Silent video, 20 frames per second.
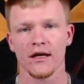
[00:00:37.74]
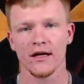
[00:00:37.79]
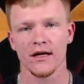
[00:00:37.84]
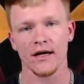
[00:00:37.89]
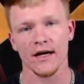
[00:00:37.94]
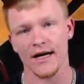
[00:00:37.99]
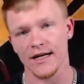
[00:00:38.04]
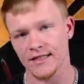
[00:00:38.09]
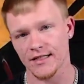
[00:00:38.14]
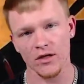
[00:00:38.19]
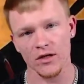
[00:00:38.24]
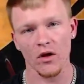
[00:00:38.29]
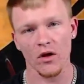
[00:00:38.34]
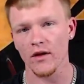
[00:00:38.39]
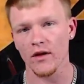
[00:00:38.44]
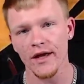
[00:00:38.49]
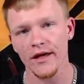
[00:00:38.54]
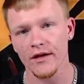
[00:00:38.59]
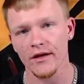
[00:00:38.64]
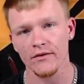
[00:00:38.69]
I still
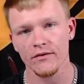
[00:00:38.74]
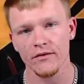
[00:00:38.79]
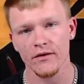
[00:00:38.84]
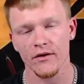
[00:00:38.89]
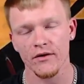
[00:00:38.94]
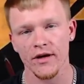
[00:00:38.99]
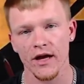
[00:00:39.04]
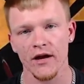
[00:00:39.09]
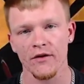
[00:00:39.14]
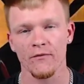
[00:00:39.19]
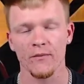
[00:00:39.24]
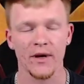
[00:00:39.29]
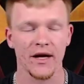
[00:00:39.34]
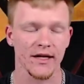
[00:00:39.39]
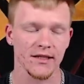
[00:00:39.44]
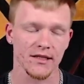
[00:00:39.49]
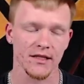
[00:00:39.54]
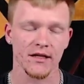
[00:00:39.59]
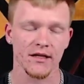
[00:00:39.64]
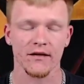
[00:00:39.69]
don't like you, okay,
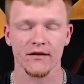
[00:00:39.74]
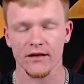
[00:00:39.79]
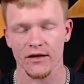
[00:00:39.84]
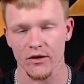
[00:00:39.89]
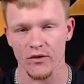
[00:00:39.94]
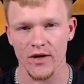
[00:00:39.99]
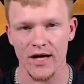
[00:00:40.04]
because of their,